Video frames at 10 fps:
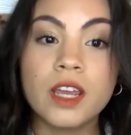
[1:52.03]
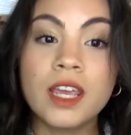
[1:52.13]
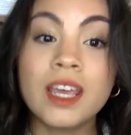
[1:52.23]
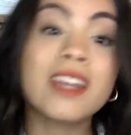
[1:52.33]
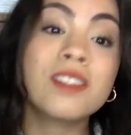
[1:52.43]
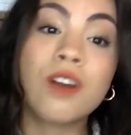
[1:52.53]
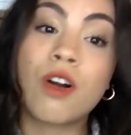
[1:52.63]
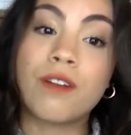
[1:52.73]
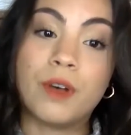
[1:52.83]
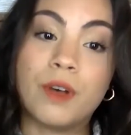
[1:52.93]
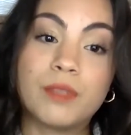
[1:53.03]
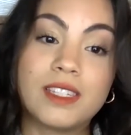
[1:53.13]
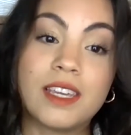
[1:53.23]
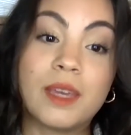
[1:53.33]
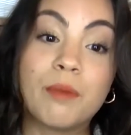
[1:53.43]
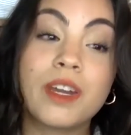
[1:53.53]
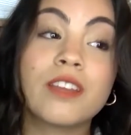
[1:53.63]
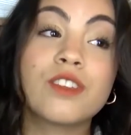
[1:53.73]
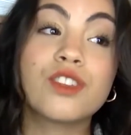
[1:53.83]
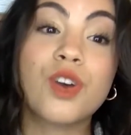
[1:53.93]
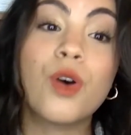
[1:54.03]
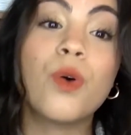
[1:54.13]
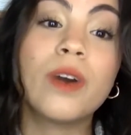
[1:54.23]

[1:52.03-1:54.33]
it is a hard film to see, but it's so